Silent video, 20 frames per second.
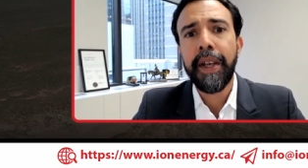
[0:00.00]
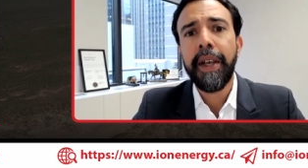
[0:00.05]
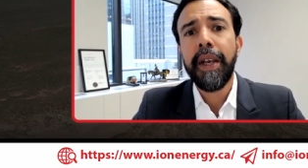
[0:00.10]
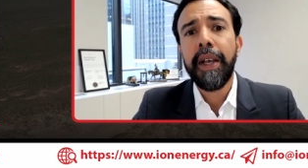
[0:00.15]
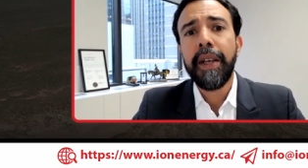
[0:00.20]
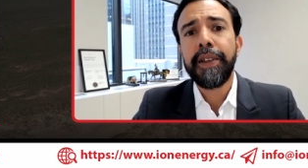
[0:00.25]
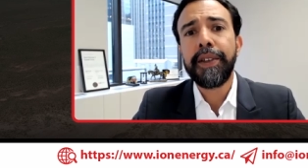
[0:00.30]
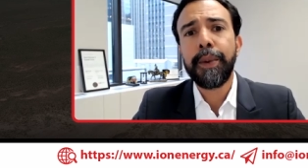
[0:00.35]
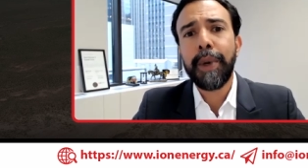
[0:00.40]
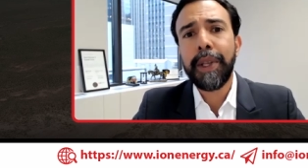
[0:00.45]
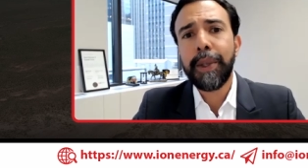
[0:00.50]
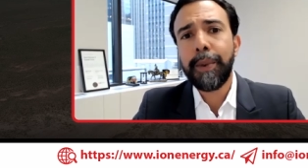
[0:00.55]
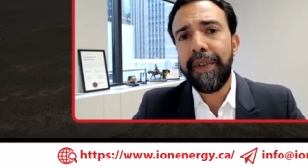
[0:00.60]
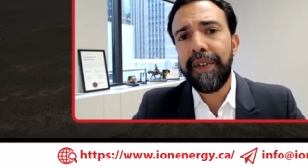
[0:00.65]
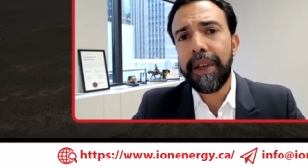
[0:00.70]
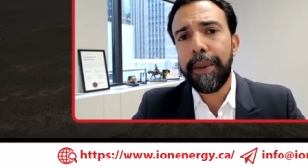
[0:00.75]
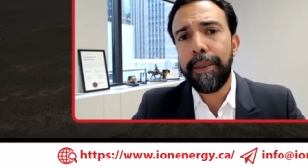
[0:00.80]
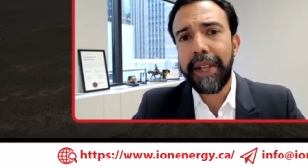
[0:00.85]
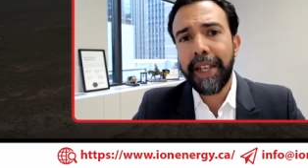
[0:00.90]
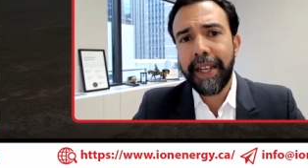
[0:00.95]
So once we've
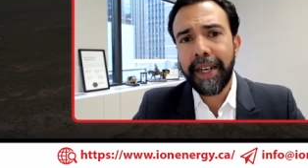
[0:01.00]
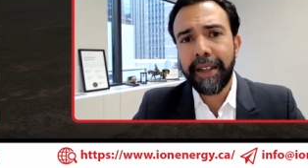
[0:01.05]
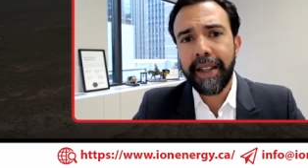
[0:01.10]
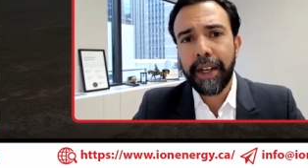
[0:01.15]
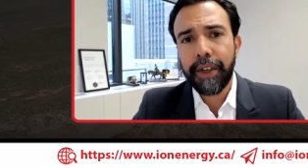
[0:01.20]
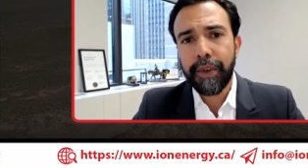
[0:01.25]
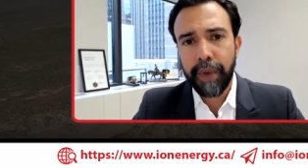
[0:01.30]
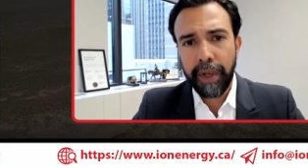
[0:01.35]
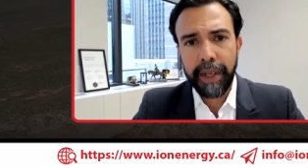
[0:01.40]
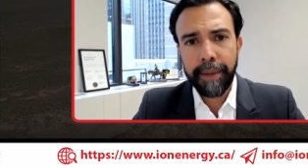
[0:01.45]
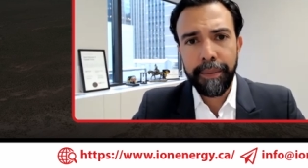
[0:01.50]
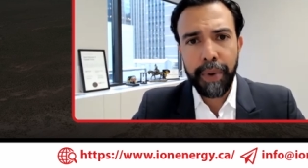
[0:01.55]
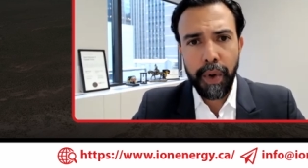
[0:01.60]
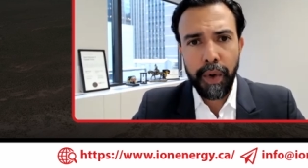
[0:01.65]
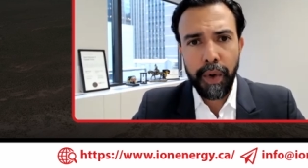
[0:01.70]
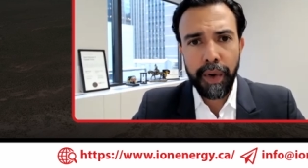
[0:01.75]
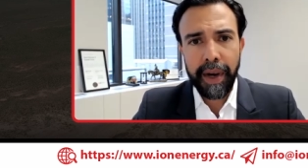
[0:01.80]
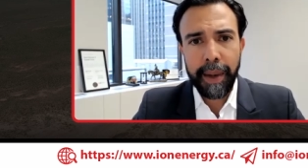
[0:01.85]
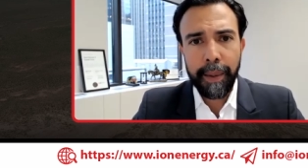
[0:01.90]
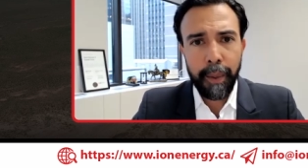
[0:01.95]
completed that drilling
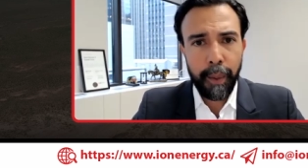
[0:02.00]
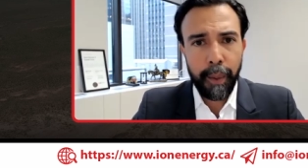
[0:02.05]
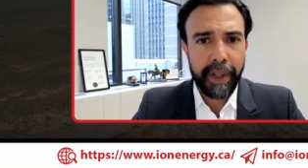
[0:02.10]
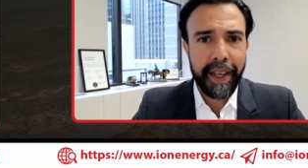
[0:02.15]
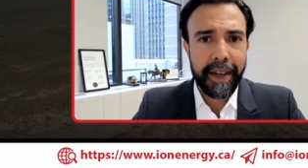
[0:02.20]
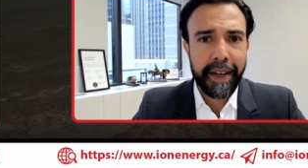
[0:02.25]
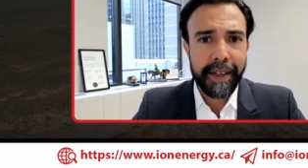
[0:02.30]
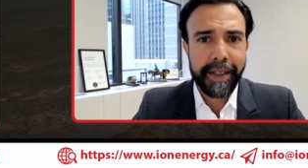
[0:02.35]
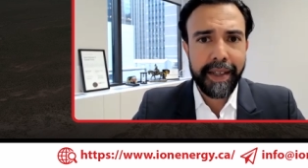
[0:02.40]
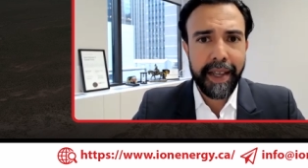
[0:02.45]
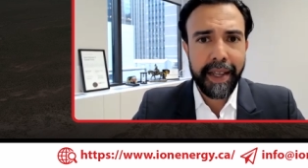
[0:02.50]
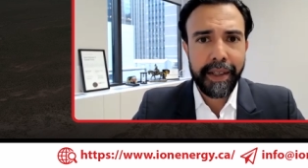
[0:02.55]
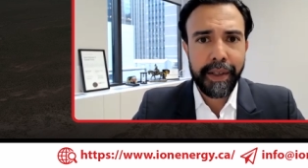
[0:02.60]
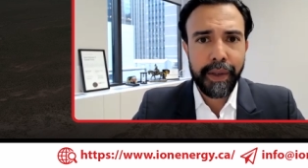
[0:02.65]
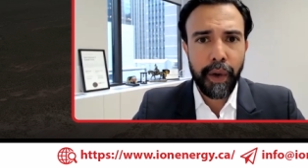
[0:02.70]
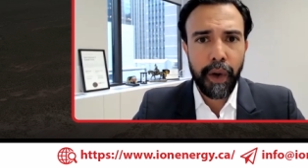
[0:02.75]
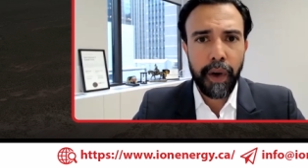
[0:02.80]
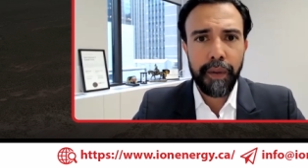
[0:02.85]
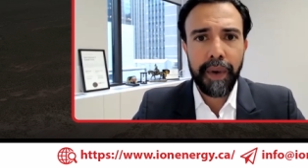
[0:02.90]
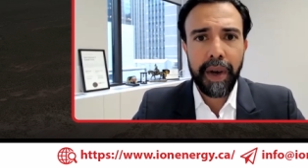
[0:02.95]
program, we'll get a sense
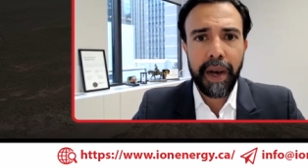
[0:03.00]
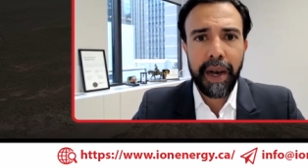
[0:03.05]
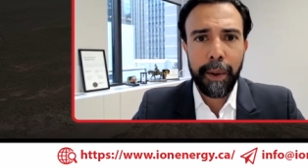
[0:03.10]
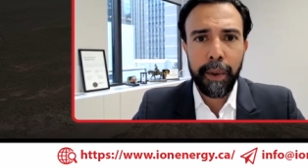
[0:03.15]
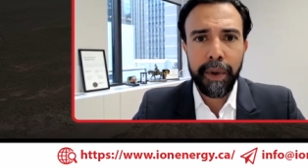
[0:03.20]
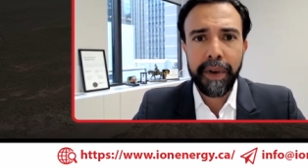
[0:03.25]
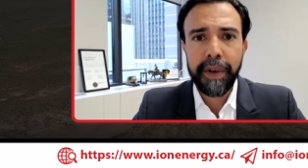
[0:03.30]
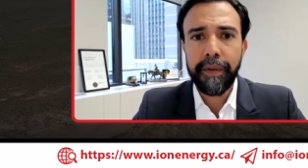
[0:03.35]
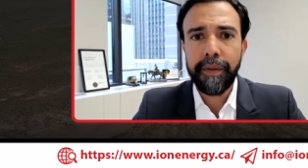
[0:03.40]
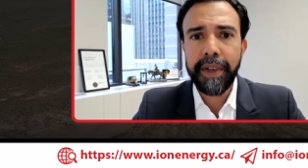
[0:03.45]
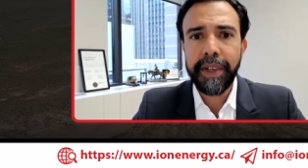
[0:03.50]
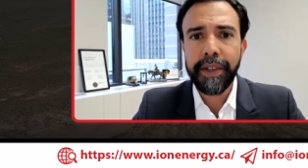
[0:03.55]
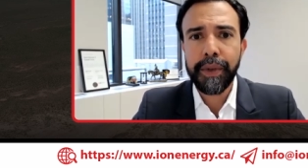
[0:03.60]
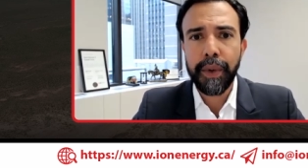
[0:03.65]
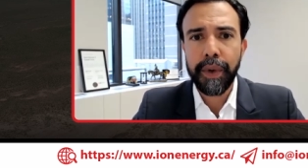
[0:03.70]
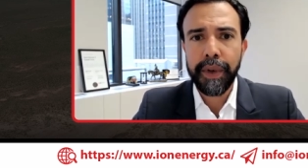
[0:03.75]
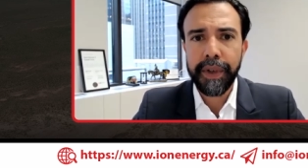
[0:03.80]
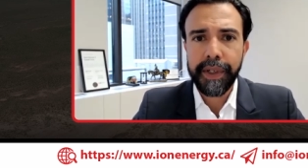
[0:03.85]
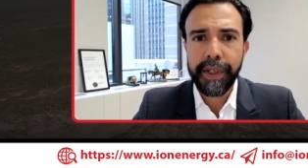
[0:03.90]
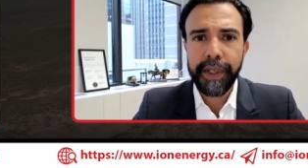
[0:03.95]
of our
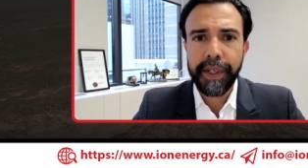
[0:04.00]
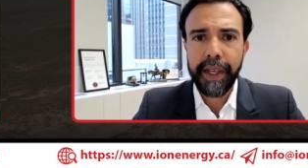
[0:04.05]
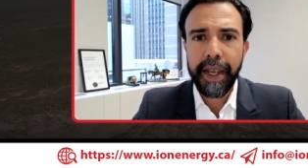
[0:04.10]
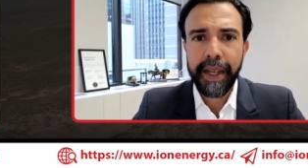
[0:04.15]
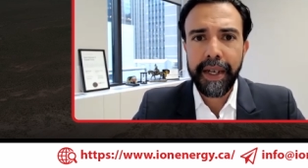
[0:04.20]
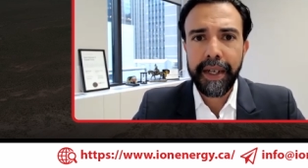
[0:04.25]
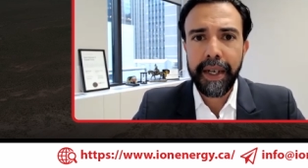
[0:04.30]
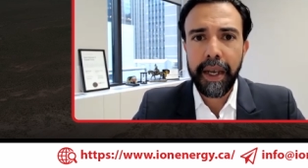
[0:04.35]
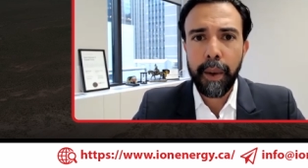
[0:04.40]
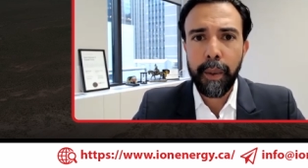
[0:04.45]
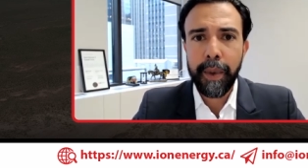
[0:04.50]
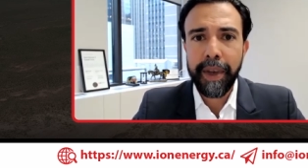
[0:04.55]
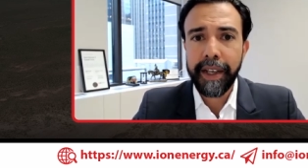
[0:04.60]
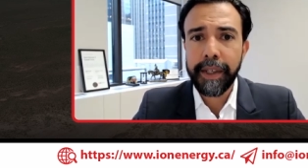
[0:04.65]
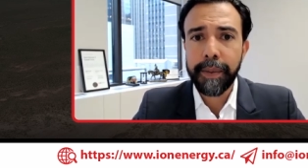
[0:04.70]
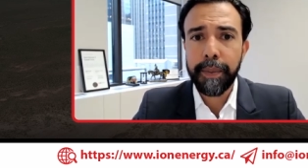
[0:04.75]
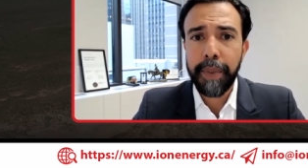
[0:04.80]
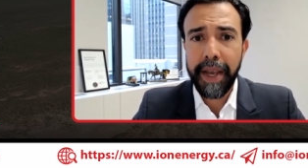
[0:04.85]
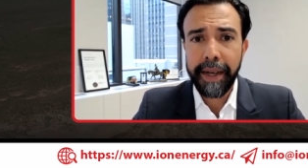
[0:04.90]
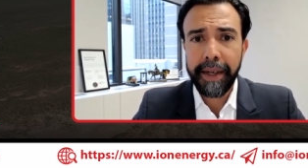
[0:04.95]
resource, and uh, we
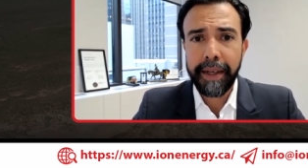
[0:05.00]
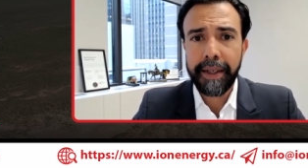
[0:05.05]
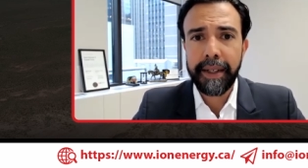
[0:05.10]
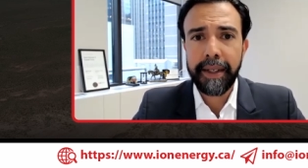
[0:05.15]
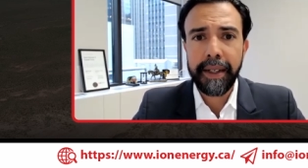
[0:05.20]
expect